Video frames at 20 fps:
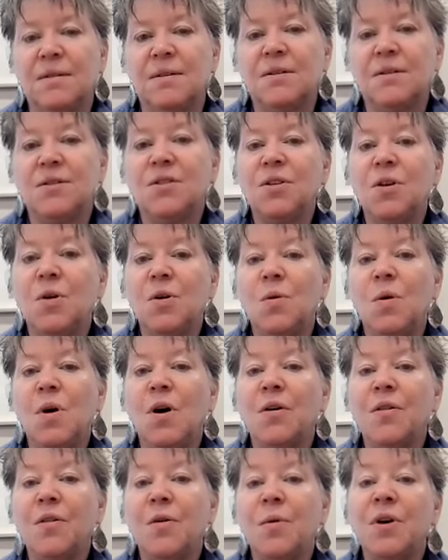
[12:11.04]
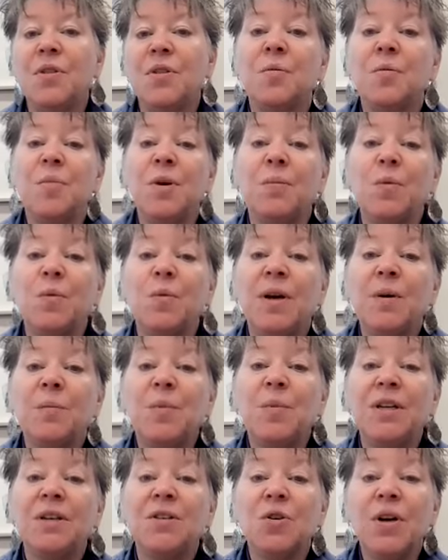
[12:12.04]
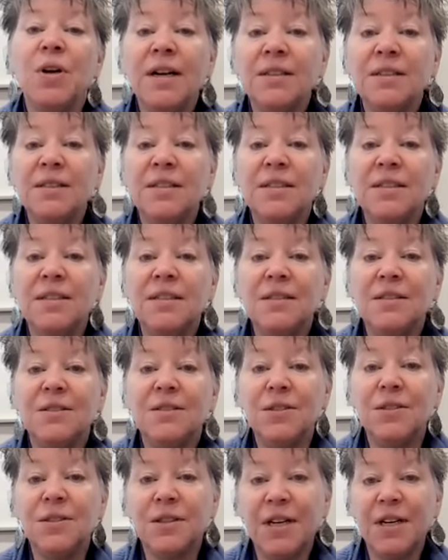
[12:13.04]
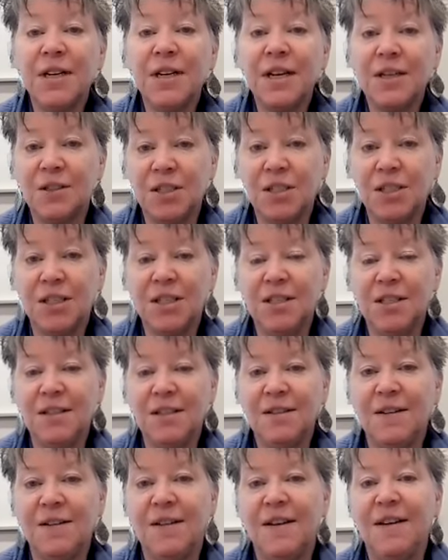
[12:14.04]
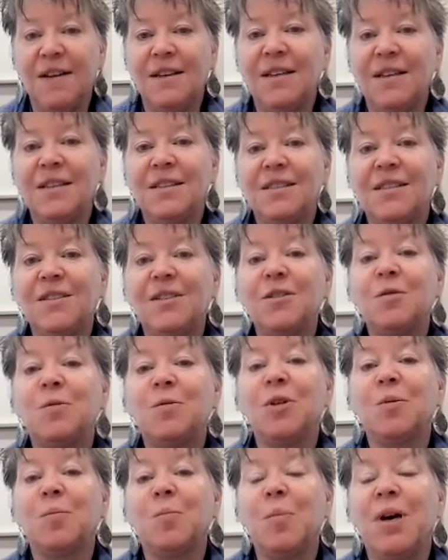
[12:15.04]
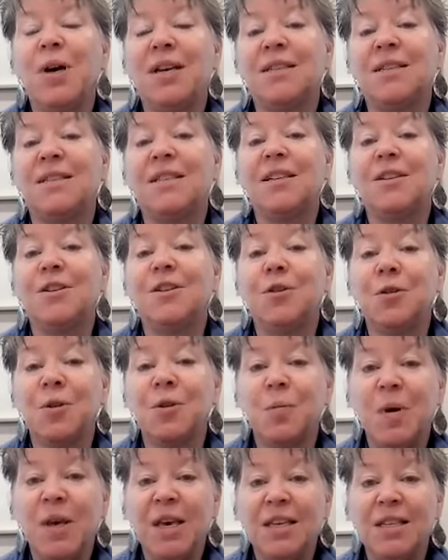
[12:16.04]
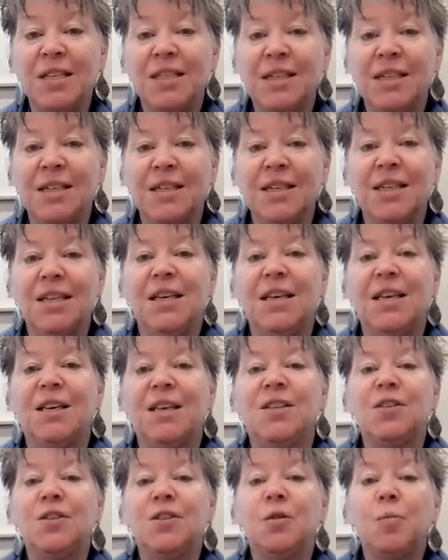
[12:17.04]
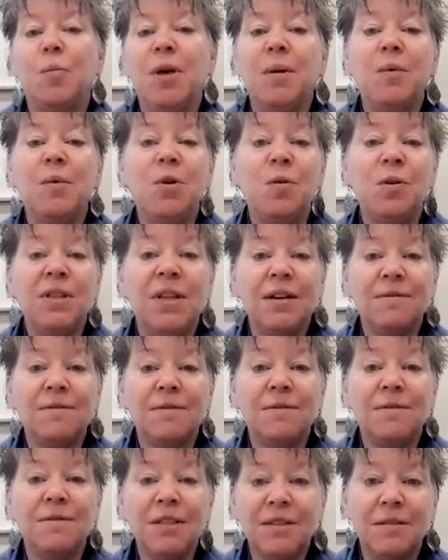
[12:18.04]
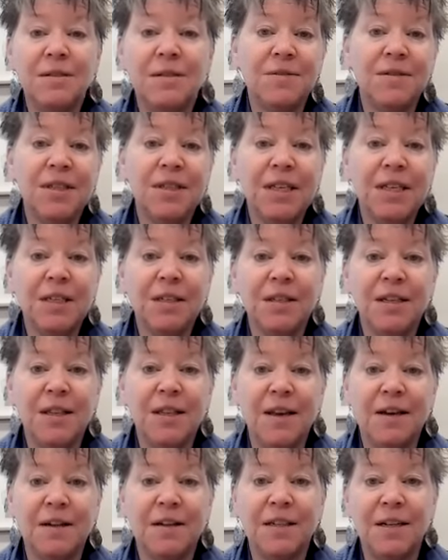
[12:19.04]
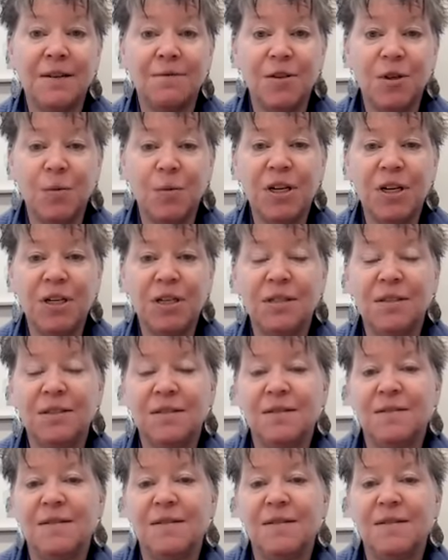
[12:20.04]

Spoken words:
So although other people might be attracted to your energy, it's going to work best in your space. So maybe you left a little of it here and there and everywhere.